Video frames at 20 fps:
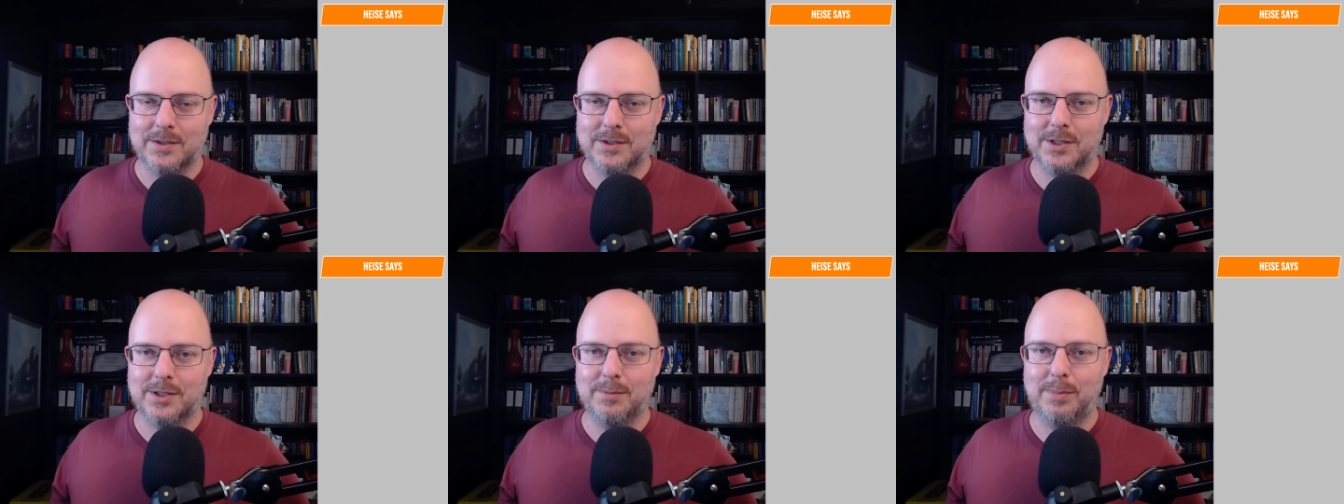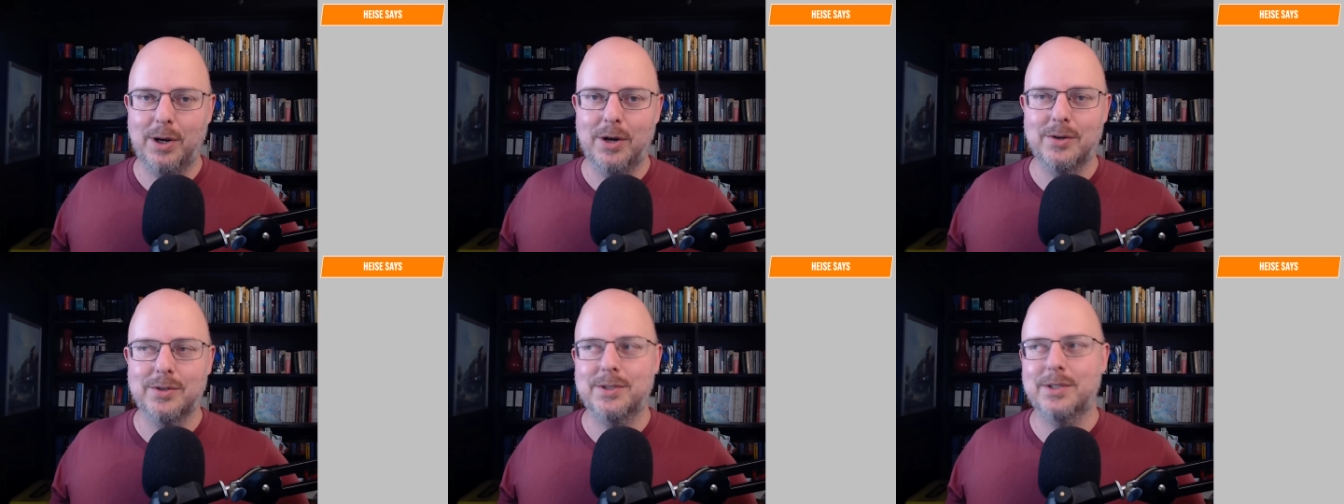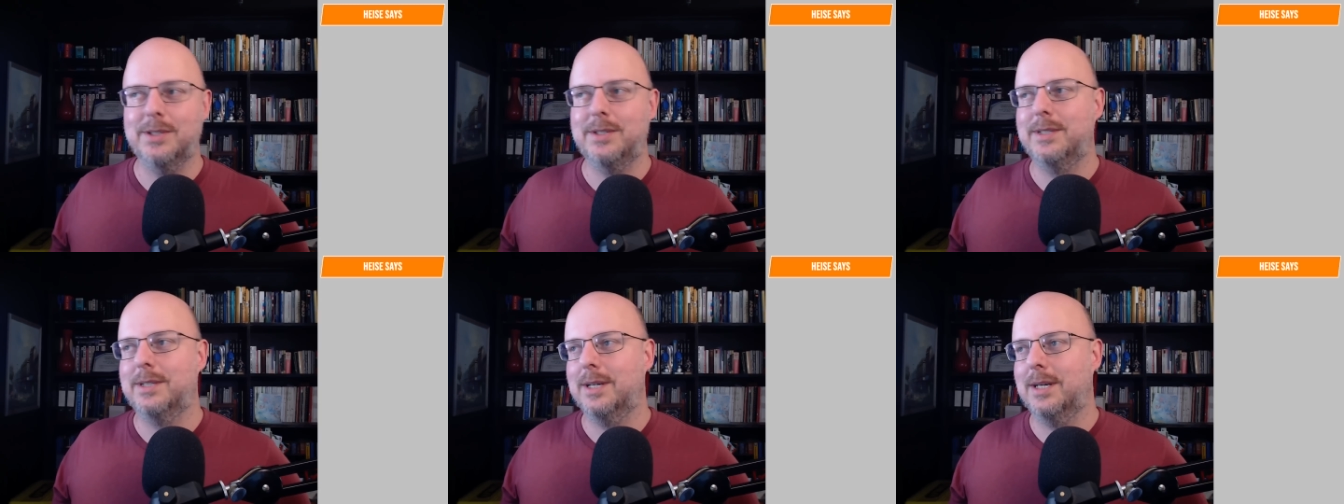
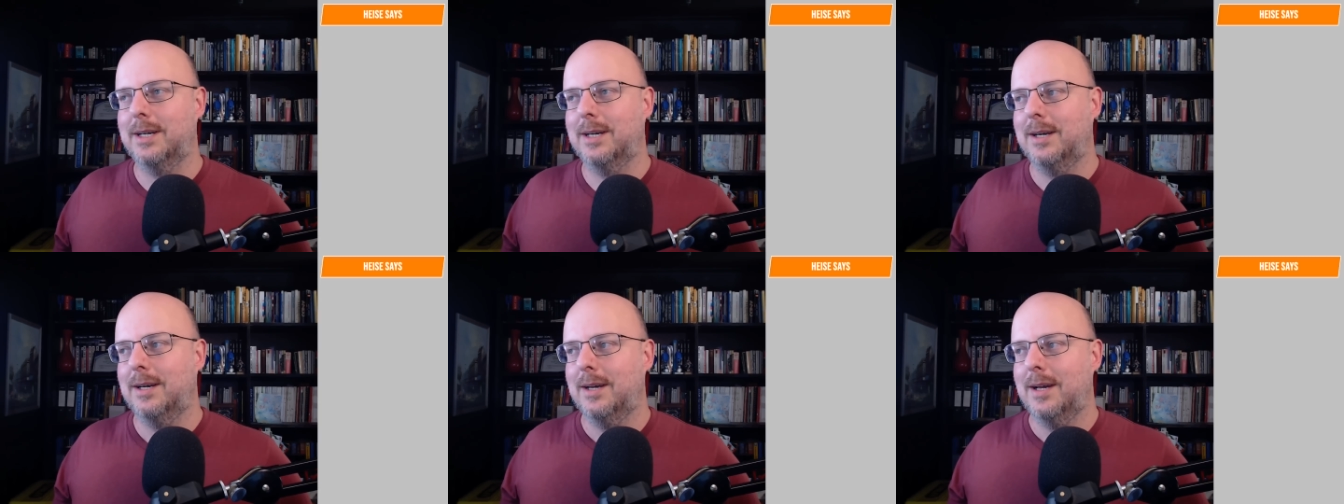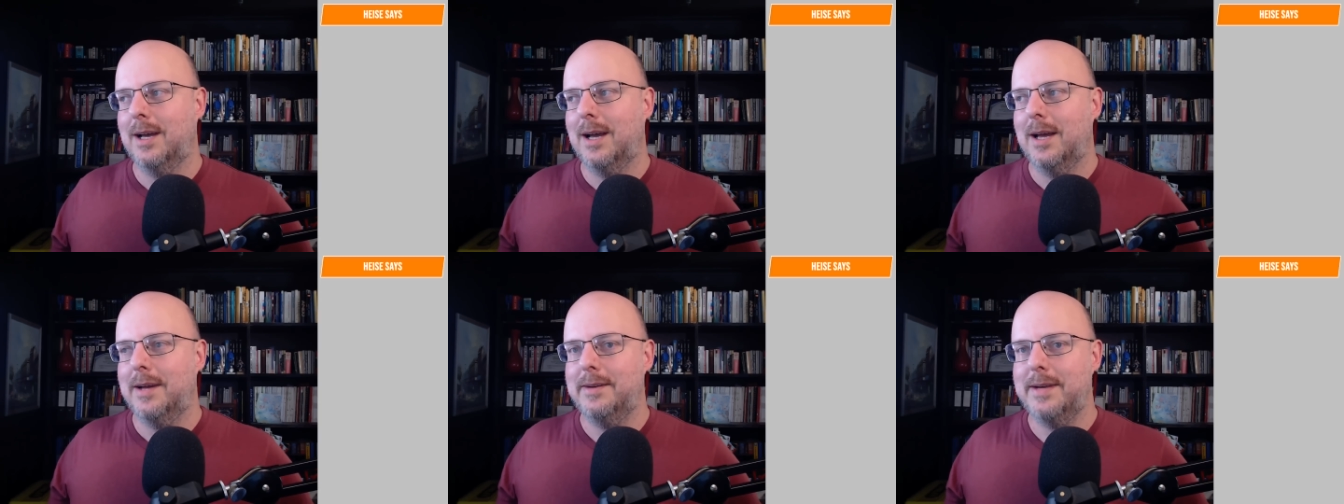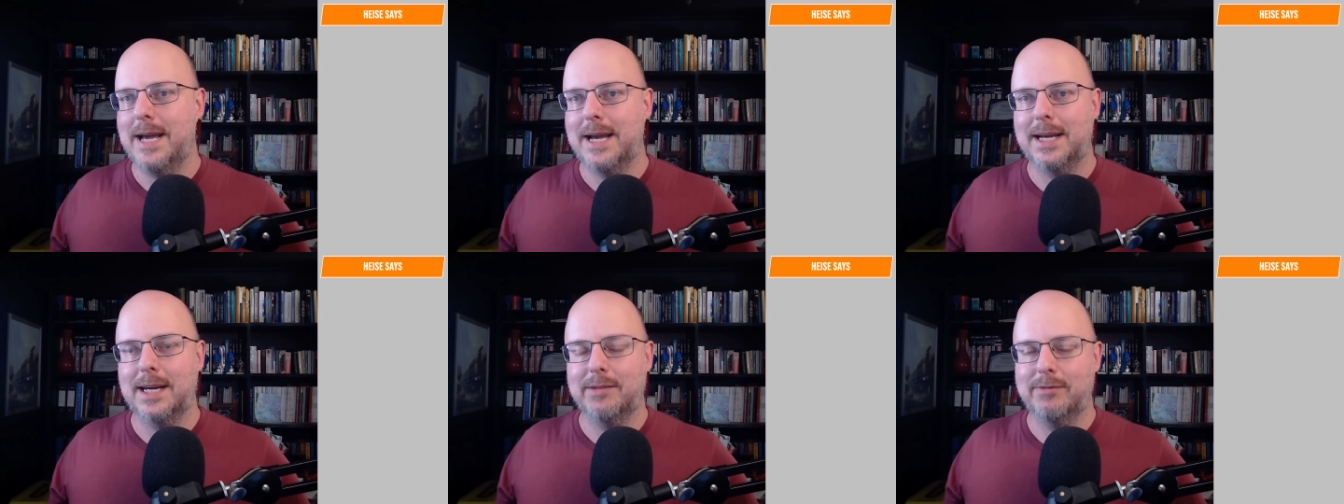supposed uh,
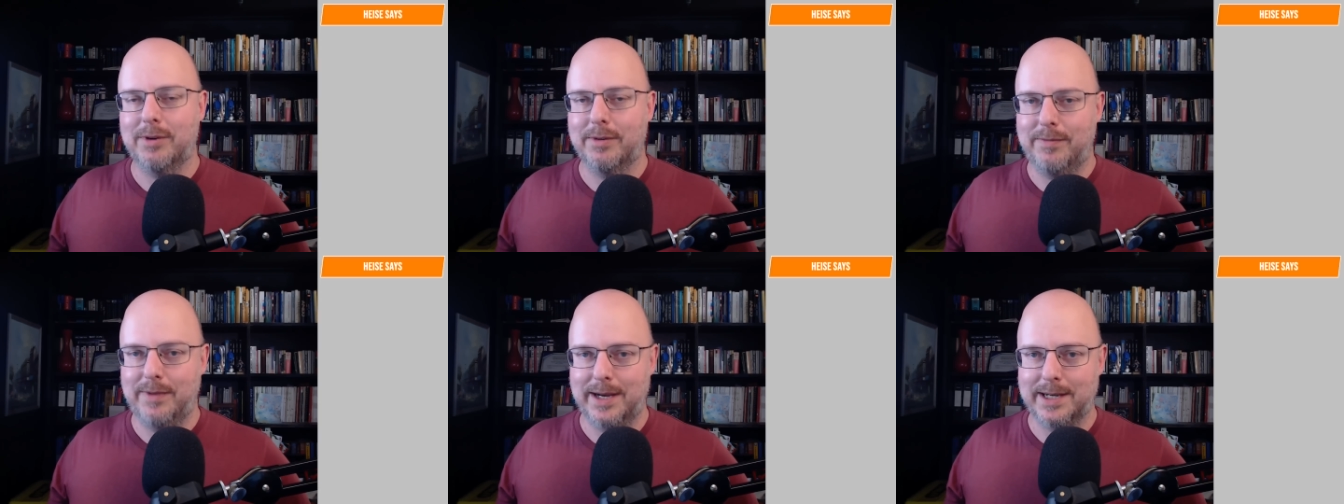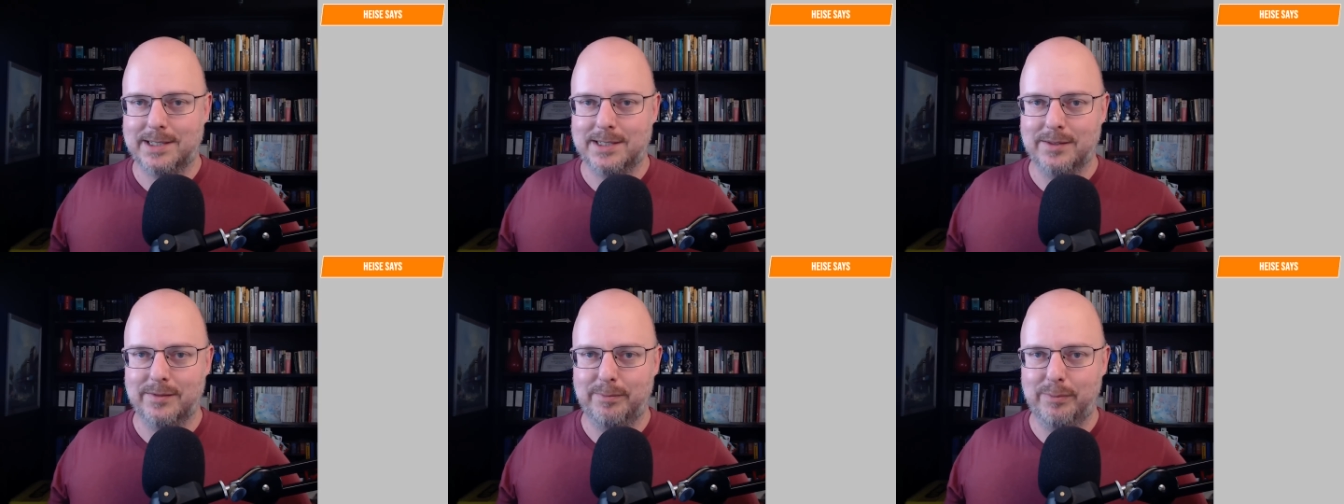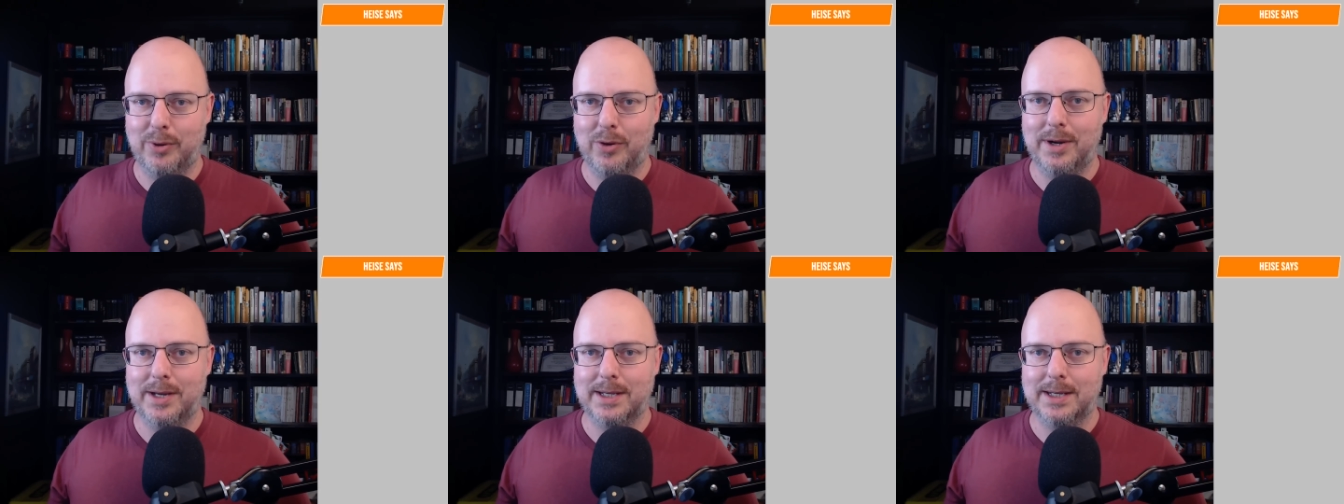negative effects of
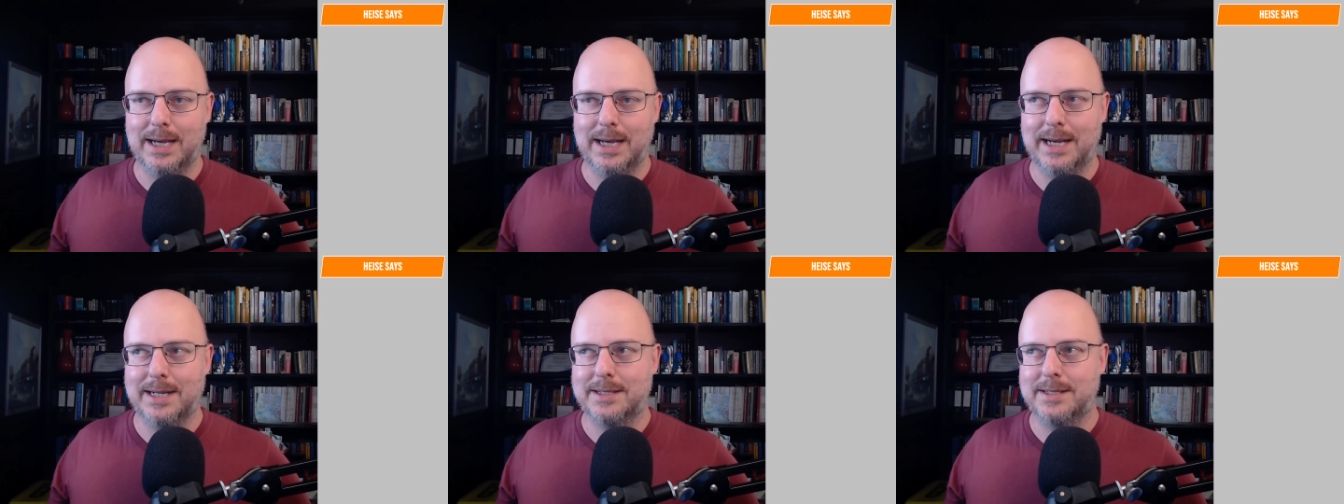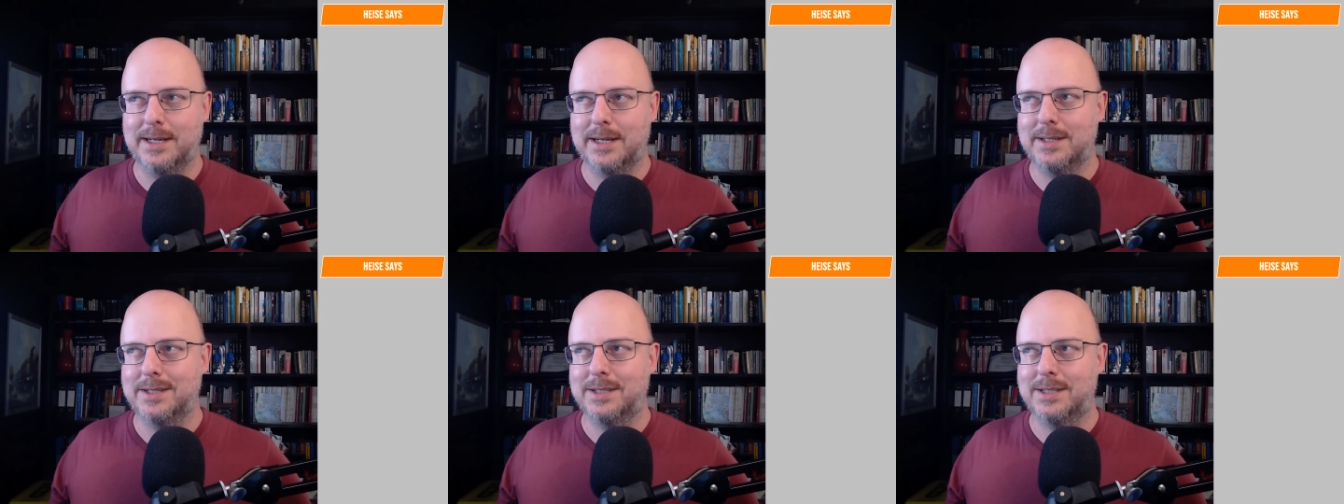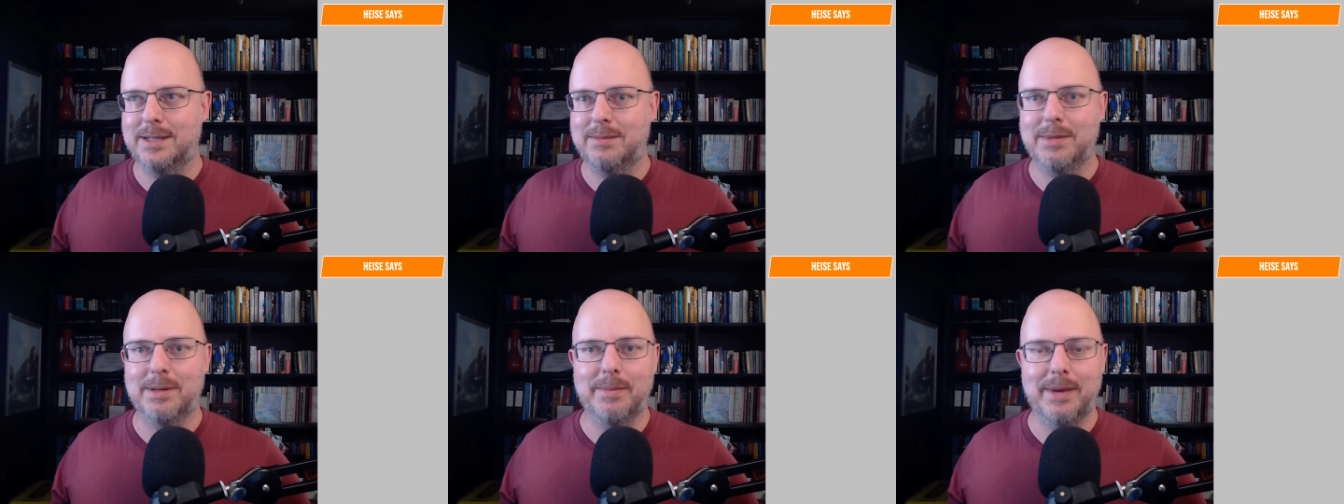burning gas doesn't
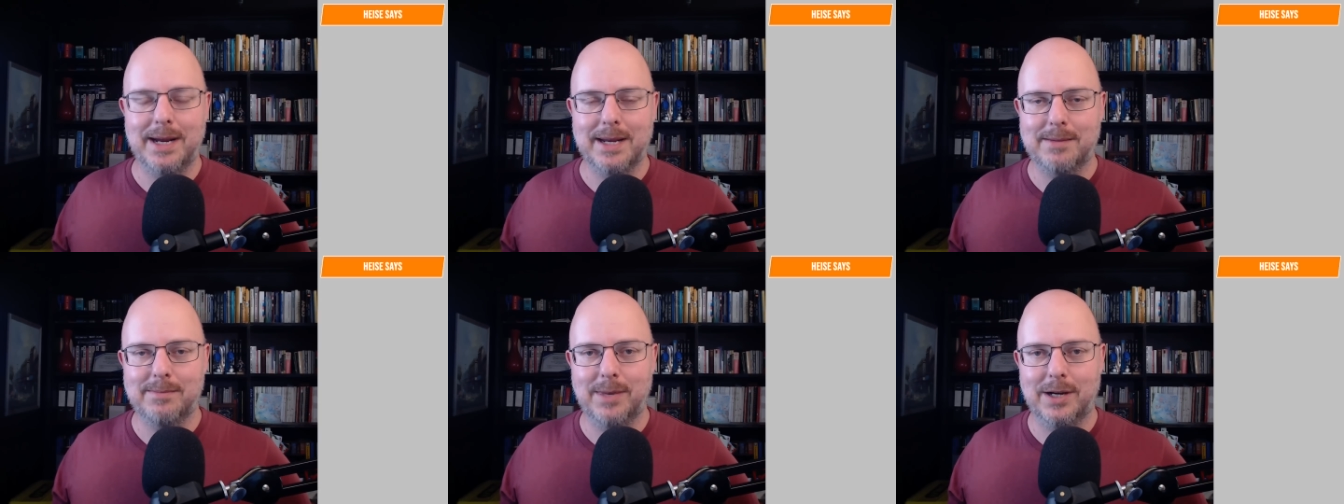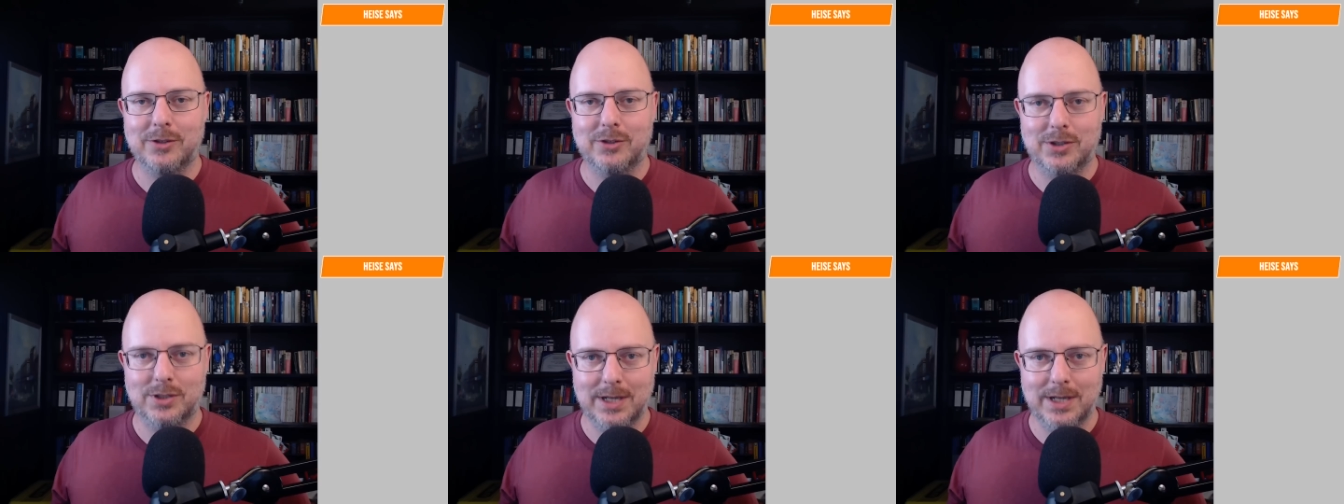seem to make much